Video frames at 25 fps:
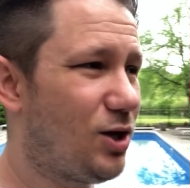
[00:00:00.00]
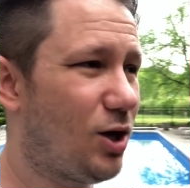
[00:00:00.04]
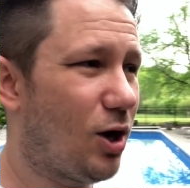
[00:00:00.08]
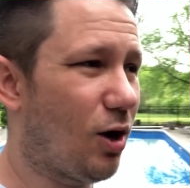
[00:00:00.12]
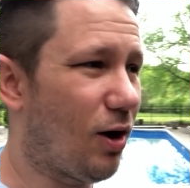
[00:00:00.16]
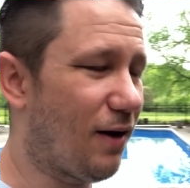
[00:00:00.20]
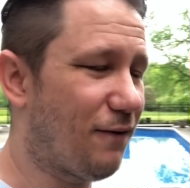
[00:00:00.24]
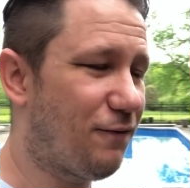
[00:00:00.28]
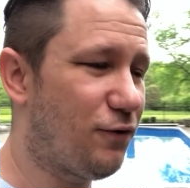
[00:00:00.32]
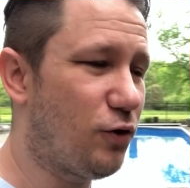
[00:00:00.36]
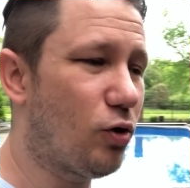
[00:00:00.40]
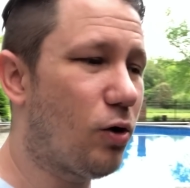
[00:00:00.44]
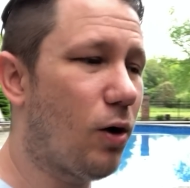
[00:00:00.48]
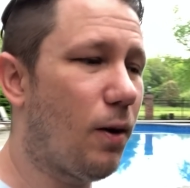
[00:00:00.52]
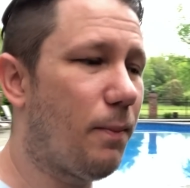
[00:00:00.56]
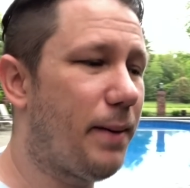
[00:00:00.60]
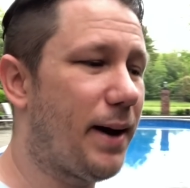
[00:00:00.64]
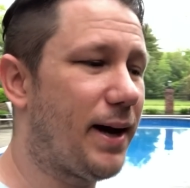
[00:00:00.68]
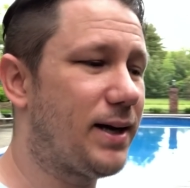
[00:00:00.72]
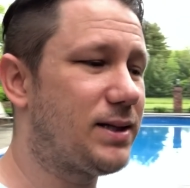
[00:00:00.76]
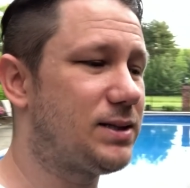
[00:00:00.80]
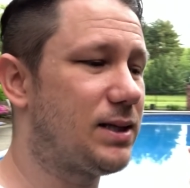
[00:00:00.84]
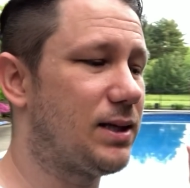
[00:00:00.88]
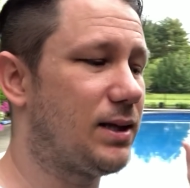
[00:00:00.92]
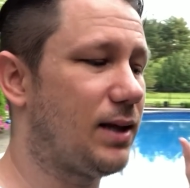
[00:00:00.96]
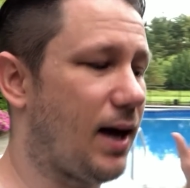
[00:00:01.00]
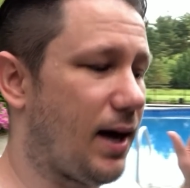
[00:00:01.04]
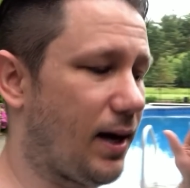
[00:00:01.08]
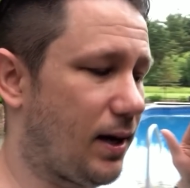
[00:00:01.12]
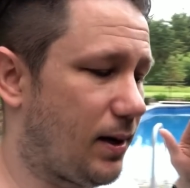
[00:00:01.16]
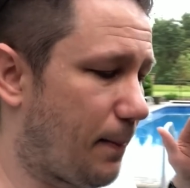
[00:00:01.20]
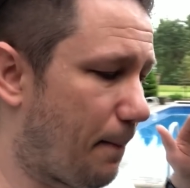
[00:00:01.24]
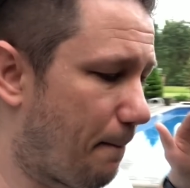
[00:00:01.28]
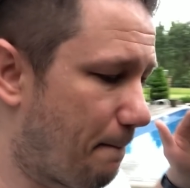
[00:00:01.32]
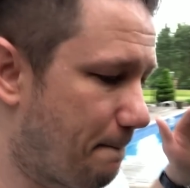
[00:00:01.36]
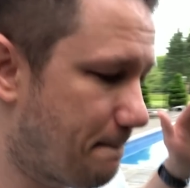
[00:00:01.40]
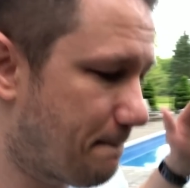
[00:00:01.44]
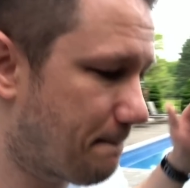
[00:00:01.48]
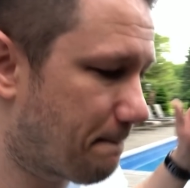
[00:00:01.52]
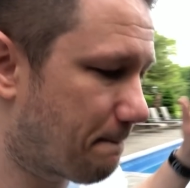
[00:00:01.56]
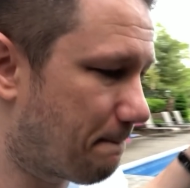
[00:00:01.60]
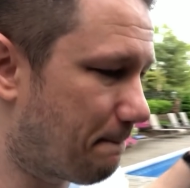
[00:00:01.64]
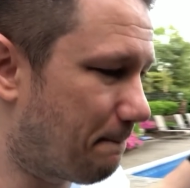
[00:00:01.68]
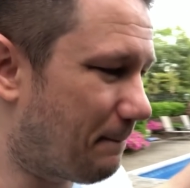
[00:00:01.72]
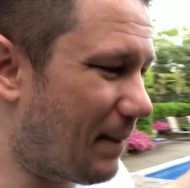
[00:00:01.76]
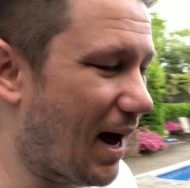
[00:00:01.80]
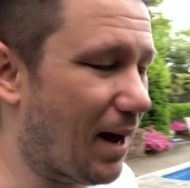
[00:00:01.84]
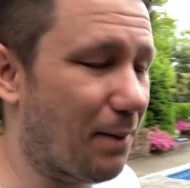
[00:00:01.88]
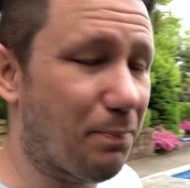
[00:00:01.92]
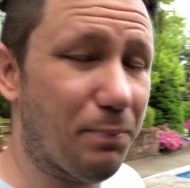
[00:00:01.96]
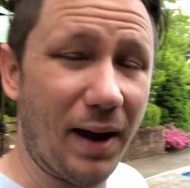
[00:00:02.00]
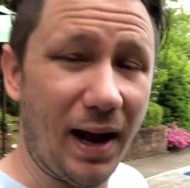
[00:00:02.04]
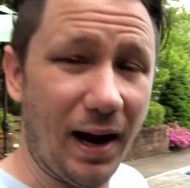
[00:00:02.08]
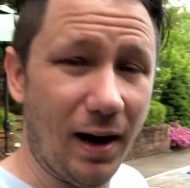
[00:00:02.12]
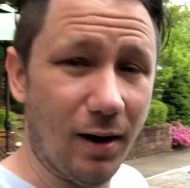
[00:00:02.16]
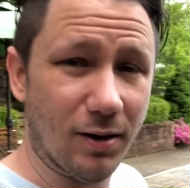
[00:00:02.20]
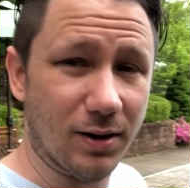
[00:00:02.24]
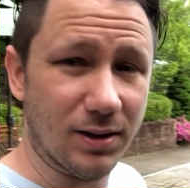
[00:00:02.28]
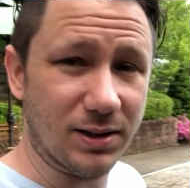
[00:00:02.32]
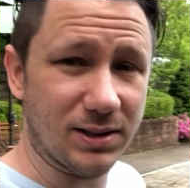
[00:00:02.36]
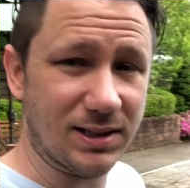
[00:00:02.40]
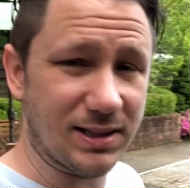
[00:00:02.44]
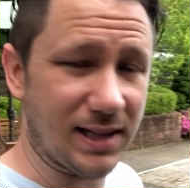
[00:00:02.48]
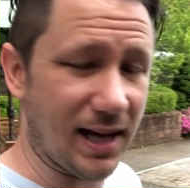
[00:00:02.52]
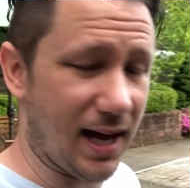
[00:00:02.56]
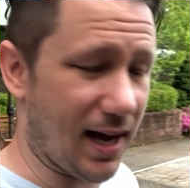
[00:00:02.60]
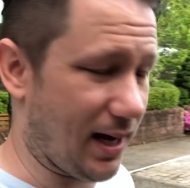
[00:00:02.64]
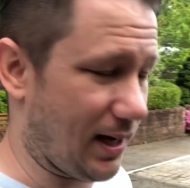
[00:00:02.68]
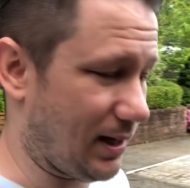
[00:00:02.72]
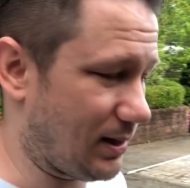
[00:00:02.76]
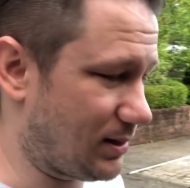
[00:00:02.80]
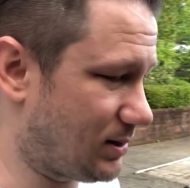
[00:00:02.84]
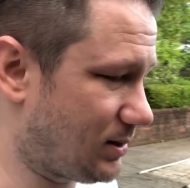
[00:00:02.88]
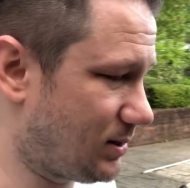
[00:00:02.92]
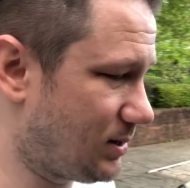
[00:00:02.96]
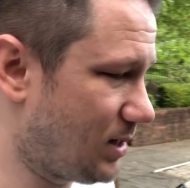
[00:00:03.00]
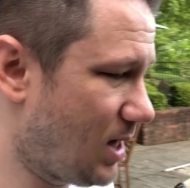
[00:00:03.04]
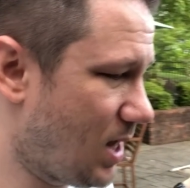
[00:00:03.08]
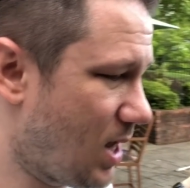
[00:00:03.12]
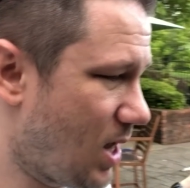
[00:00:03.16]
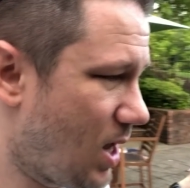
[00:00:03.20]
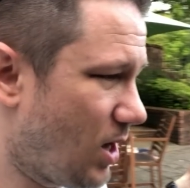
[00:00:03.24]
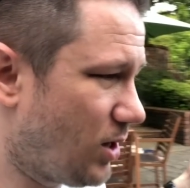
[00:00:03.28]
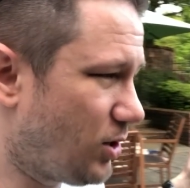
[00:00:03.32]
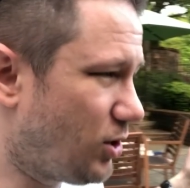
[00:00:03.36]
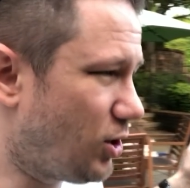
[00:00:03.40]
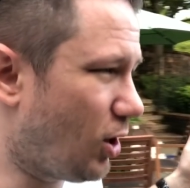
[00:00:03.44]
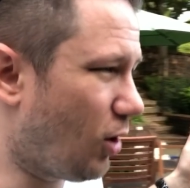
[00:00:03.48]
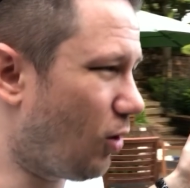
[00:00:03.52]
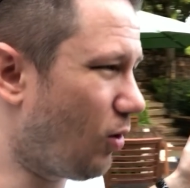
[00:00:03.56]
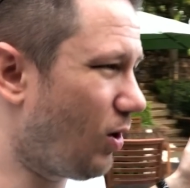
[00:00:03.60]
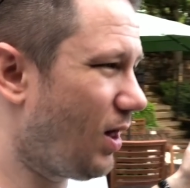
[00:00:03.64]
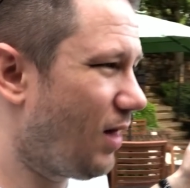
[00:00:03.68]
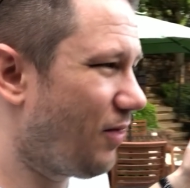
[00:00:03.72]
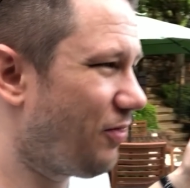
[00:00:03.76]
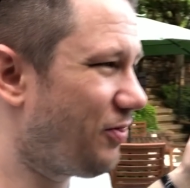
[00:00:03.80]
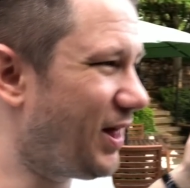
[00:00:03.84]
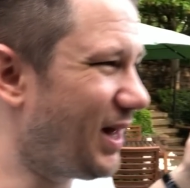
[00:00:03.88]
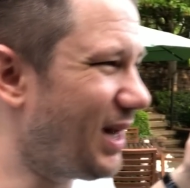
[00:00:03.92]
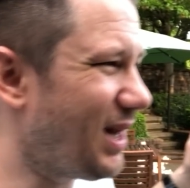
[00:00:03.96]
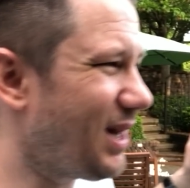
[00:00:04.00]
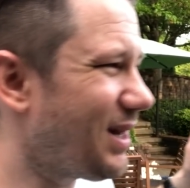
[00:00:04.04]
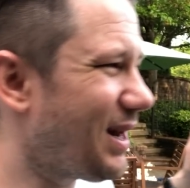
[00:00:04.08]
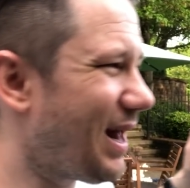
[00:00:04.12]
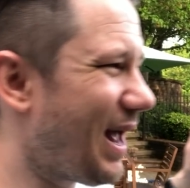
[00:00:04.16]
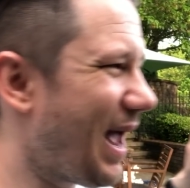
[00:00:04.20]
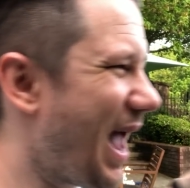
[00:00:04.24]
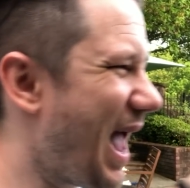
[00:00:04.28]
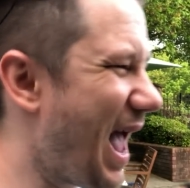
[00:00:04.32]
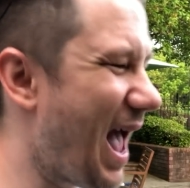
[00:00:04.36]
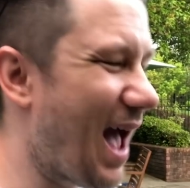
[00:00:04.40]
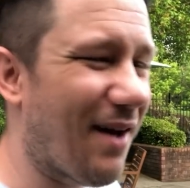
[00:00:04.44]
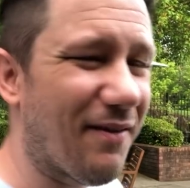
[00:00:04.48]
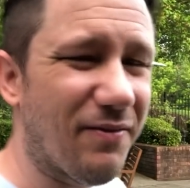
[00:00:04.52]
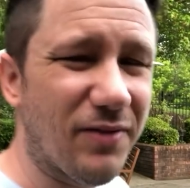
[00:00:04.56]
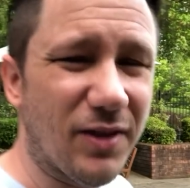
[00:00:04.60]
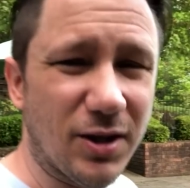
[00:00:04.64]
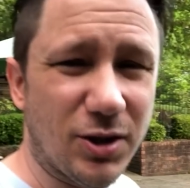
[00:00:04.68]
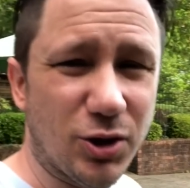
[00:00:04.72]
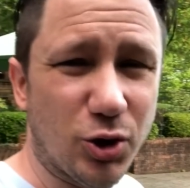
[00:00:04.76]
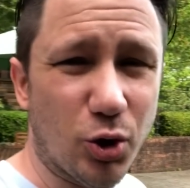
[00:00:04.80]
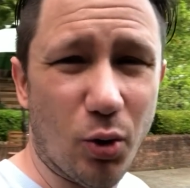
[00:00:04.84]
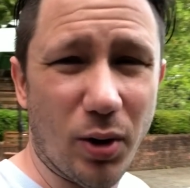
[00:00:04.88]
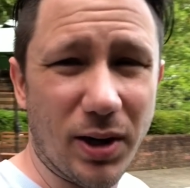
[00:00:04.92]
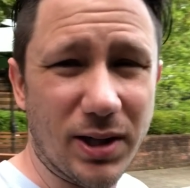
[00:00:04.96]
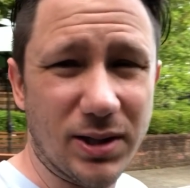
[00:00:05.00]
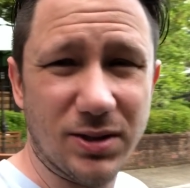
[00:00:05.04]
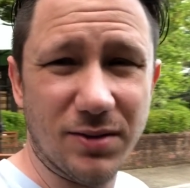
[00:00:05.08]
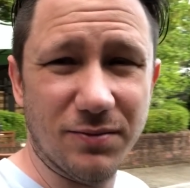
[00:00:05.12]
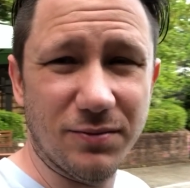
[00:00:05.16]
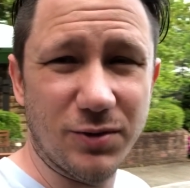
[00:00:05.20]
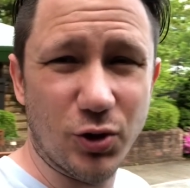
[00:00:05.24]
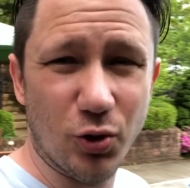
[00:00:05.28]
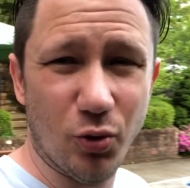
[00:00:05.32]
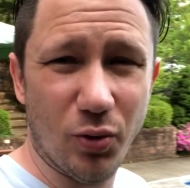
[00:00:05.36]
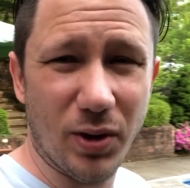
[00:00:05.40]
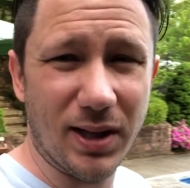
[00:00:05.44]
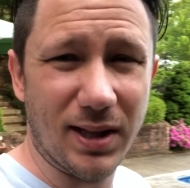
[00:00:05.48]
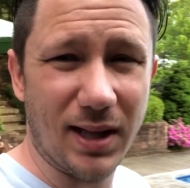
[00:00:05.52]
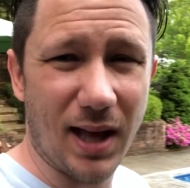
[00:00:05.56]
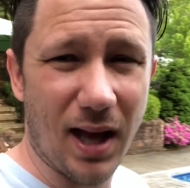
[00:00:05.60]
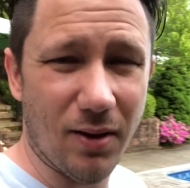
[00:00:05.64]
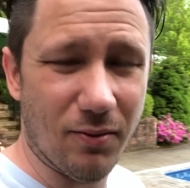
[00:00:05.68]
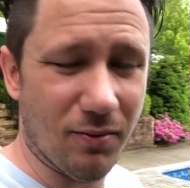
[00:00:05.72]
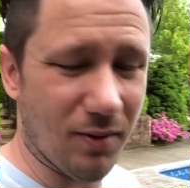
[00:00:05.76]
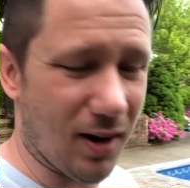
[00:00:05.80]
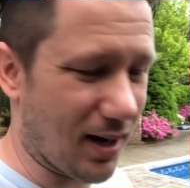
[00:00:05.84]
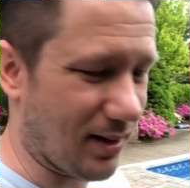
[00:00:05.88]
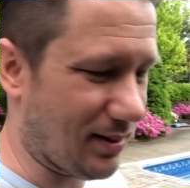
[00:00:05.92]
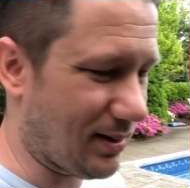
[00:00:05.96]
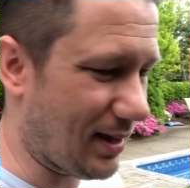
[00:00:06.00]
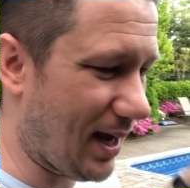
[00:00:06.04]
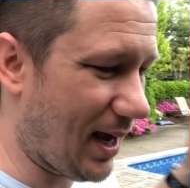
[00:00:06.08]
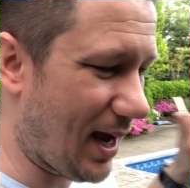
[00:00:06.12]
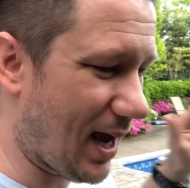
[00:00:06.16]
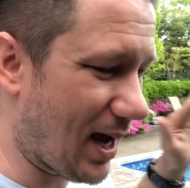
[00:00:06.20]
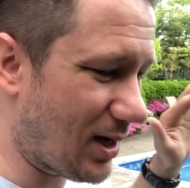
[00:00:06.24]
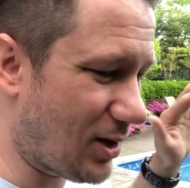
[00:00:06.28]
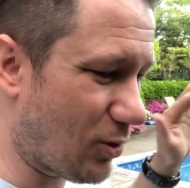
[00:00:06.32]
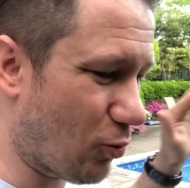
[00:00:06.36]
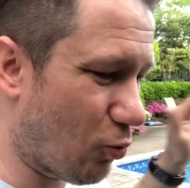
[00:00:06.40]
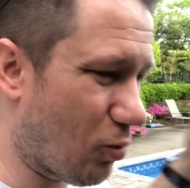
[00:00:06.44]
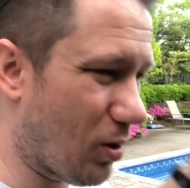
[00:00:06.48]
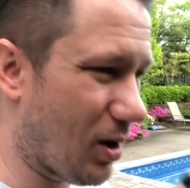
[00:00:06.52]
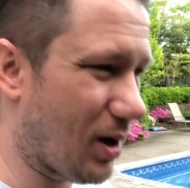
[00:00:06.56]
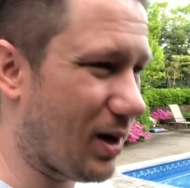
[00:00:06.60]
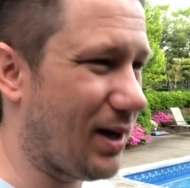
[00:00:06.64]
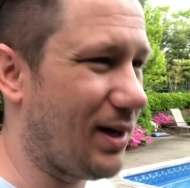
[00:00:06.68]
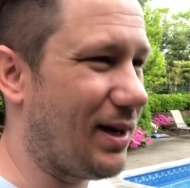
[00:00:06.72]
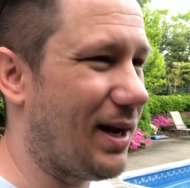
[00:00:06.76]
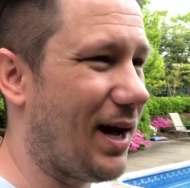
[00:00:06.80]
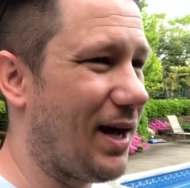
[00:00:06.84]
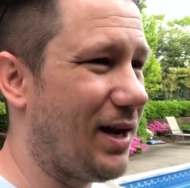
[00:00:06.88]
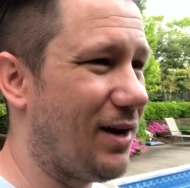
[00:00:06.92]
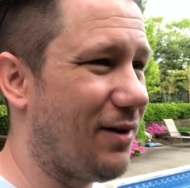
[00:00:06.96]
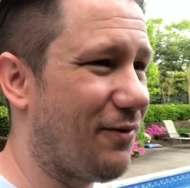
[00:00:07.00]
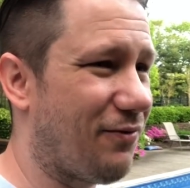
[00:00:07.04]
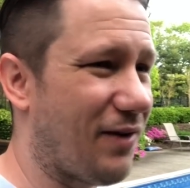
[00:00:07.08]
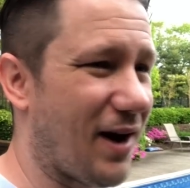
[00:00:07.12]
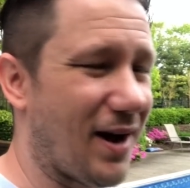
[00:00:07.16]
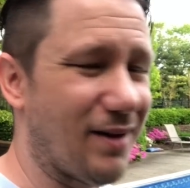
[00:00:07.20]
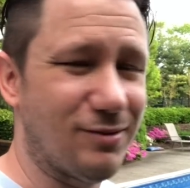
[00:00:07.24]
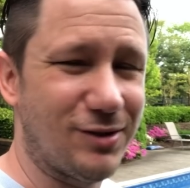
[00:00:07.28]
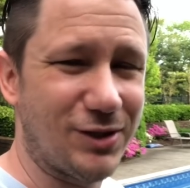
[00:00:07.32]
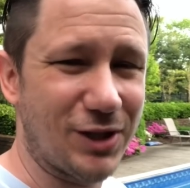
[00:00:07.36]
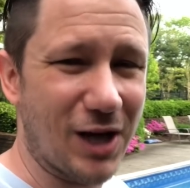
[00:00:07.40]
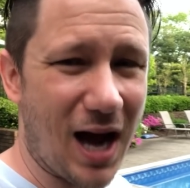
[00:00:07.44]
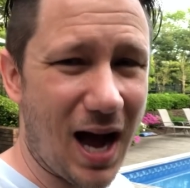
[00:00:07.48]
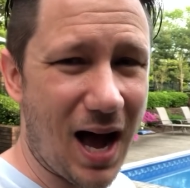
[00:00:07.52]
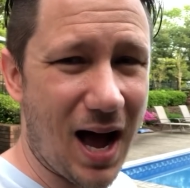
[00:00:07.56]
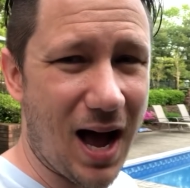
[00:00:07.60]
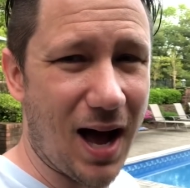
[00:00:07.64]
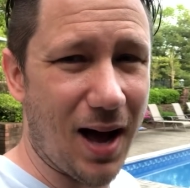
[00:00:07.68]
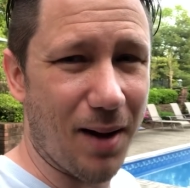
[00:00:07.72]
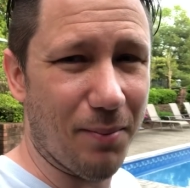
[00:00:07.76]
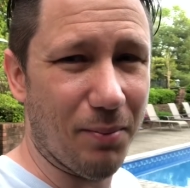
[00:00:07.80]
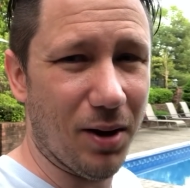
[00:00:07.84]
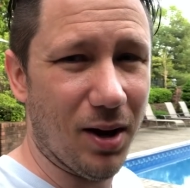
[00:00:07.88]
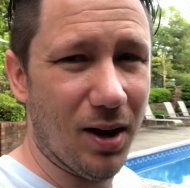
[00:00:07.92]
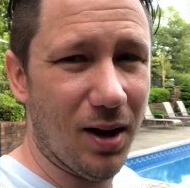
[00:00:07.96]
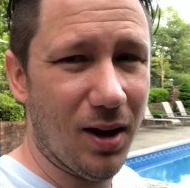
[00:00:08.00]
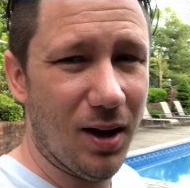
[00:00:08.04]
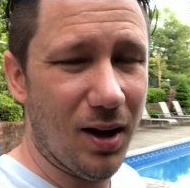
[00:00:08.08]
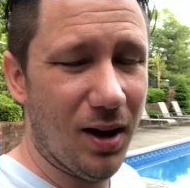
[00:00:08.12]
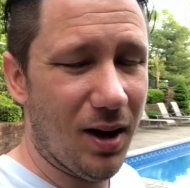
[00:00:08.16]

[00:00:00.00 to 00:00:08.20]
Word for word: know, if you go back to like my parents' days, you know, they didn't have the choice of doing that, right? They had to work a 9-to-5 job.